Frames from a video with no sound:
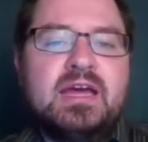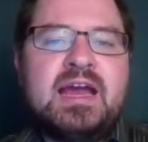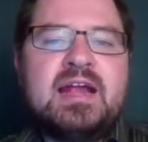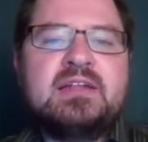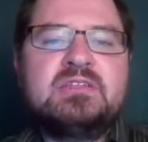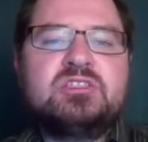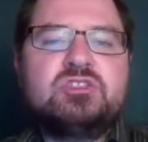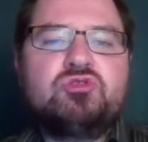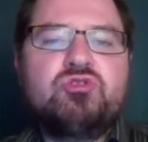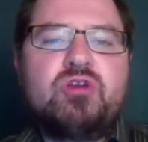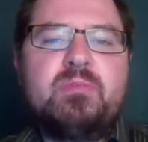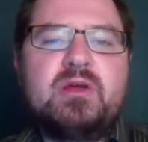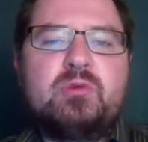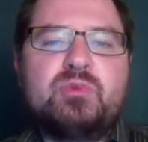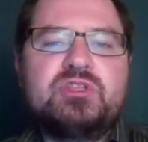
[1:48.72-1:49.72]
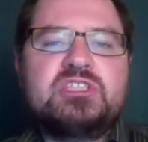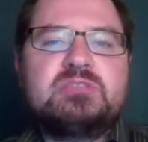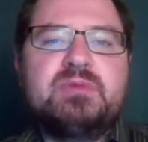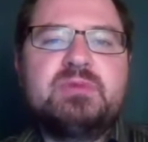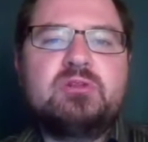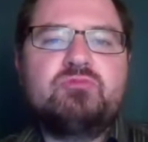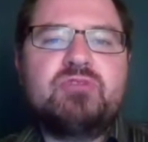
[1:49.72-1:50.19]
hands dripping with
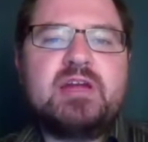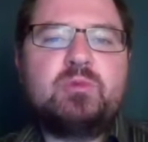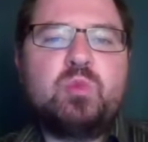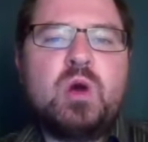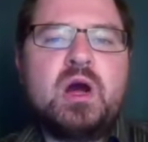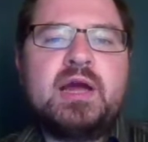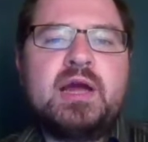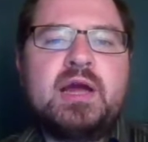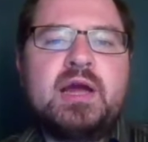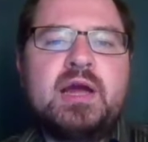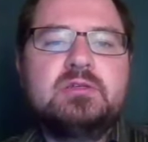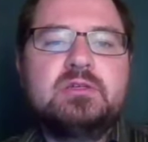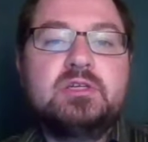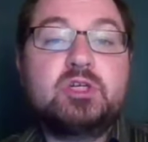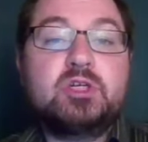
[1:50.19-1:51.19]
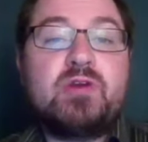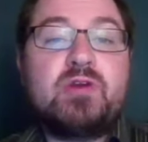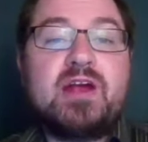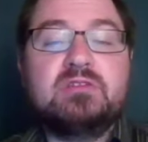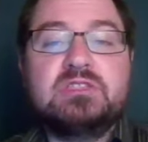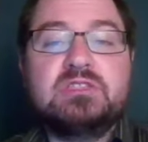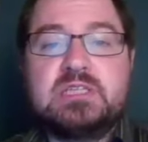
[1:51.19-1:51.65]
spilt red wine, her
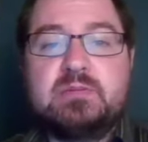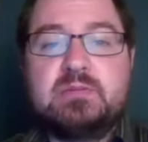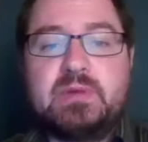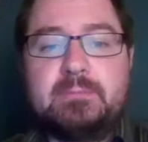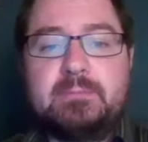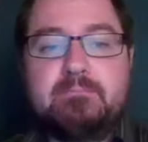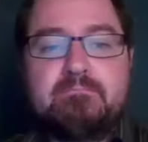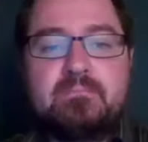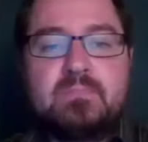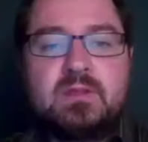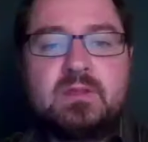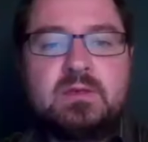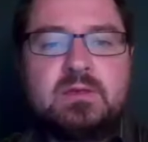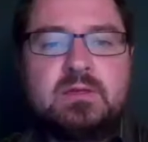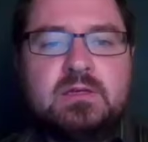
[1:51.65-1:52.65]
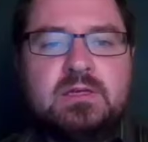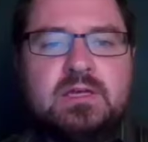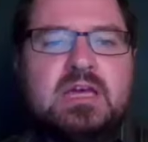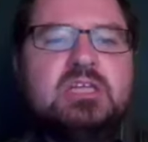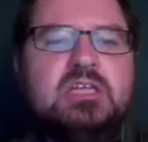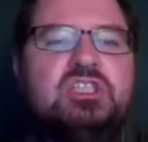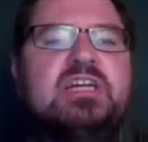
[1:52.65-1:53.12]
crown slipping.
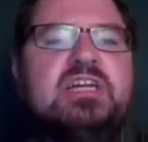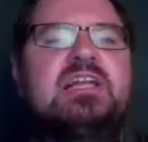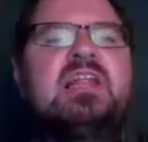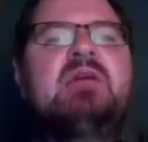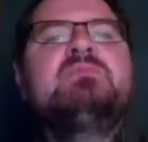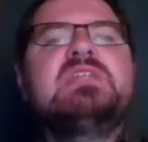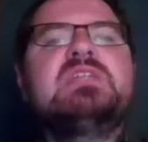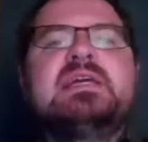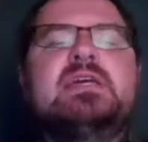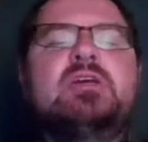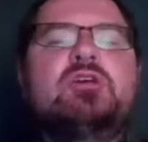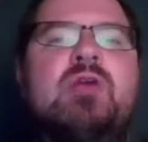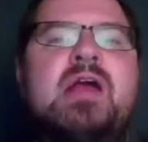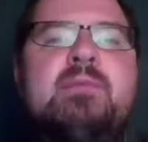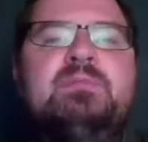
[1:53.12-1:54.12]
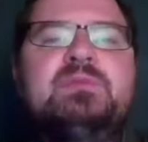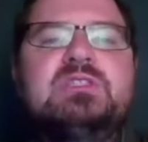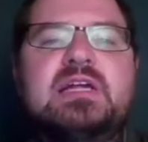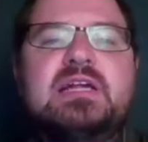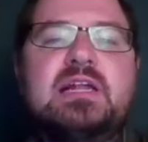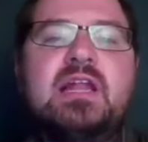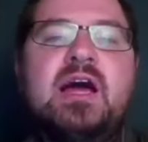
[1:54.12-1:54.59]
She clumsily
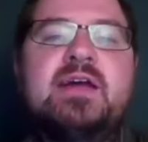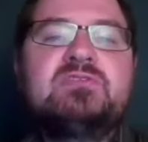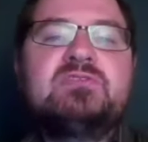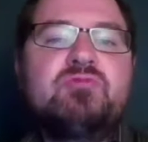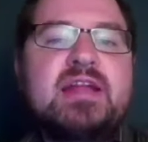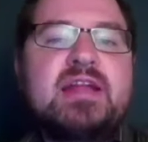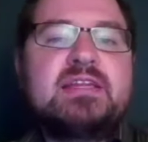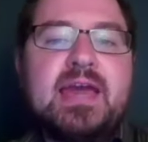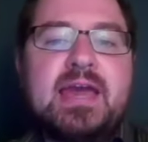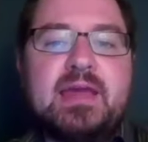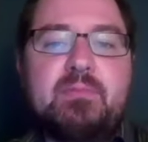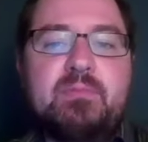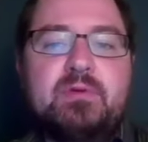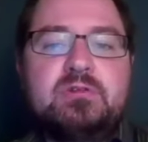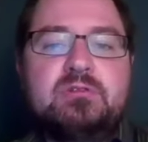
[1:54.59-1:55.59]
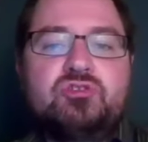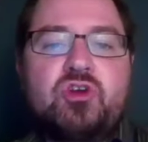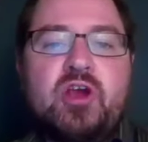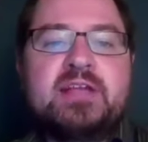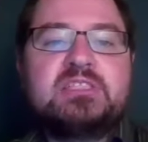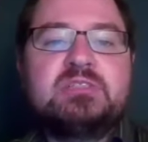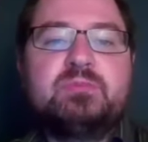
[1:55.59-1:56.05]
grabs at Clive's red cape,
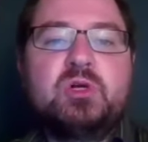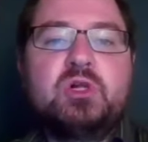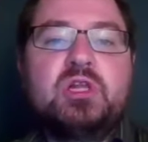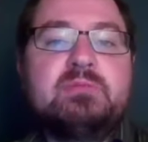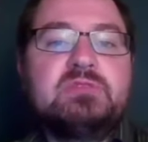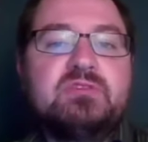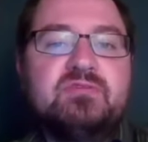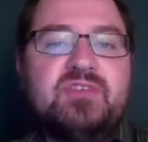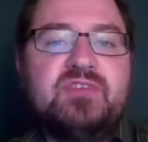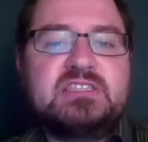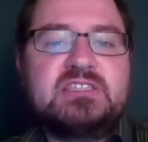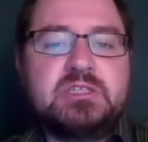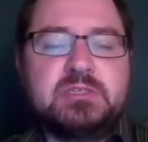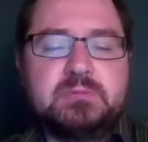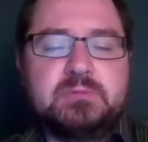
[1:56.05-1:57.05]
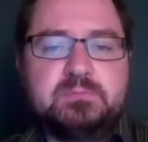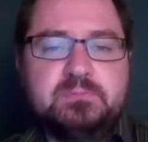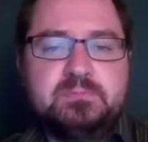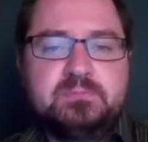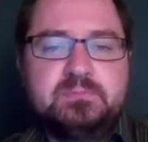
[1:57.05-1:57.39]
trying to pull him to face her.